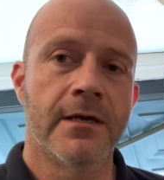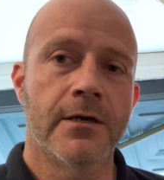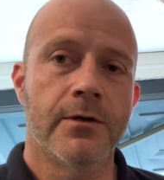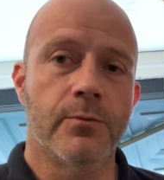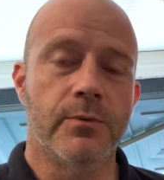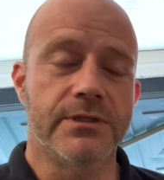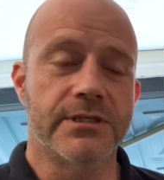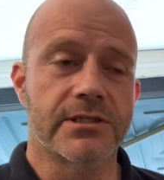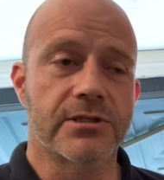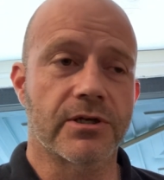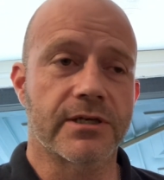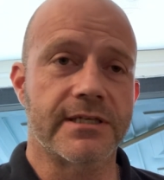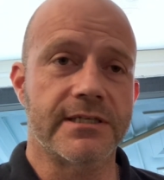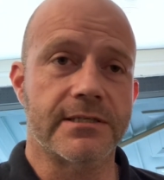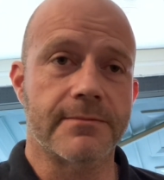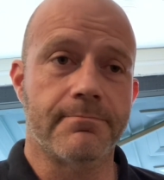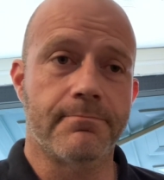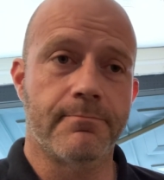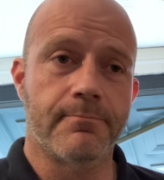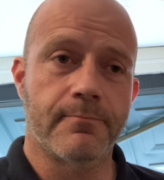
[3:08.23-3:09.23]
We're just looking
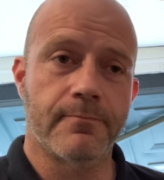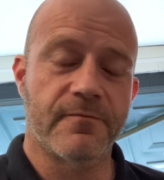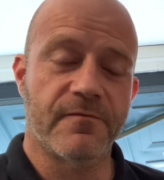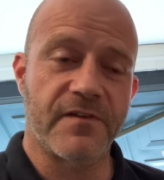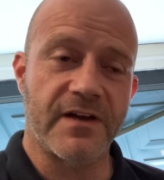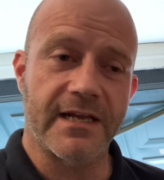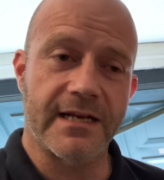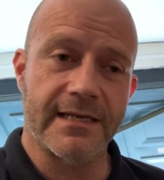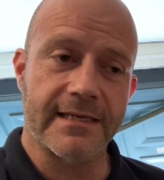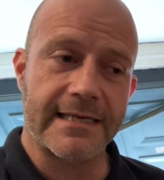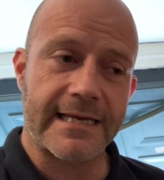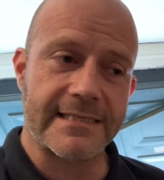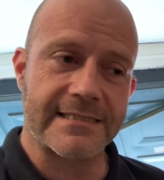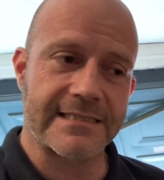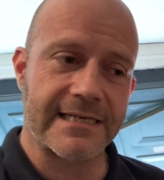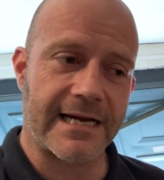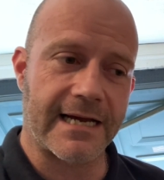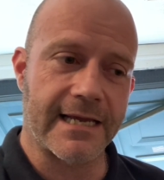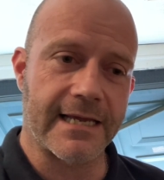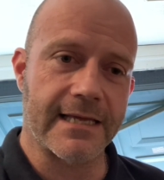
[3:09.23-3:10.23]
to feel it get
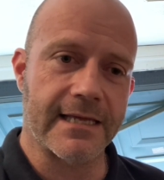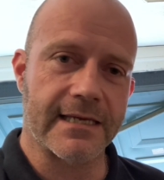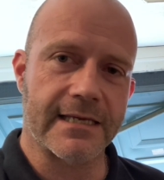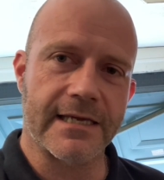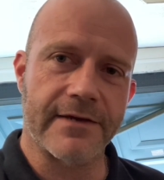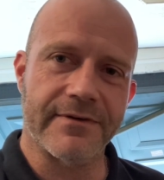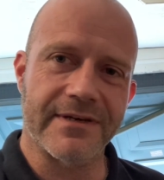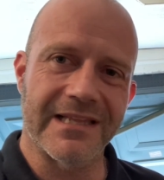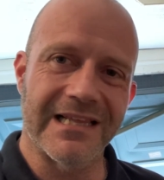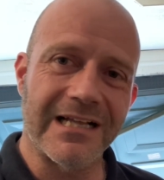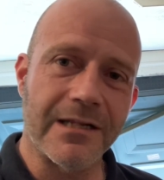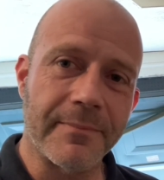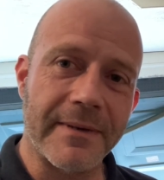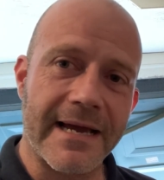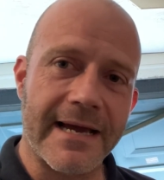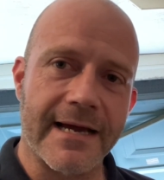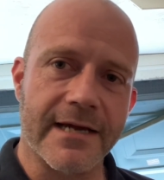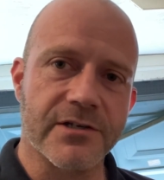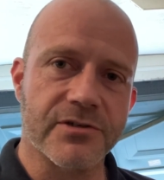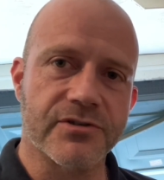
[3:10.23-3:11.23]
tight, give it a little bit
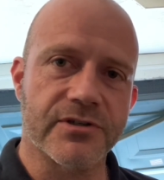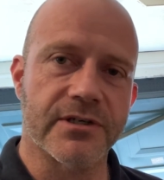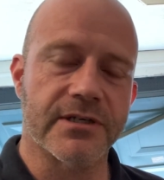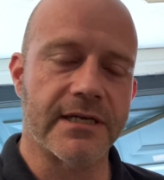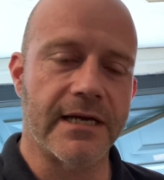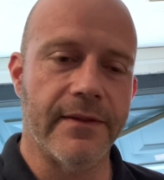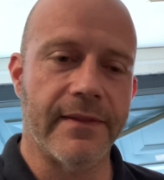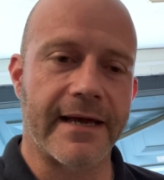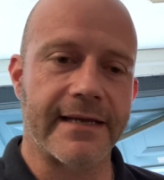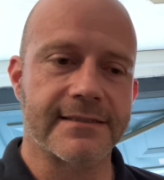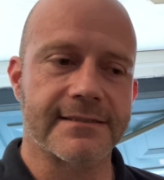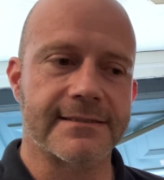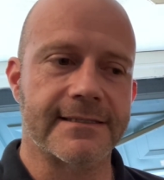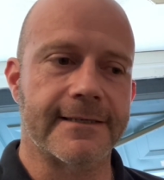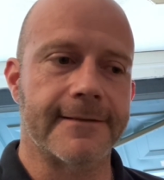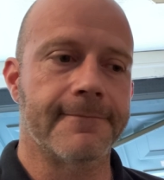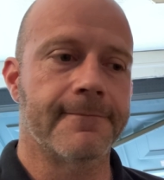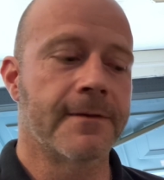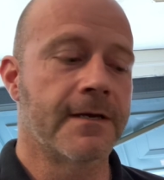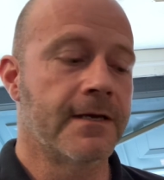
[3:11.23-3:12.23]
extra, and that's
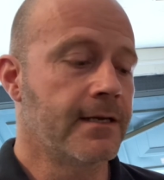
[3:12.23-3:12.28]
it.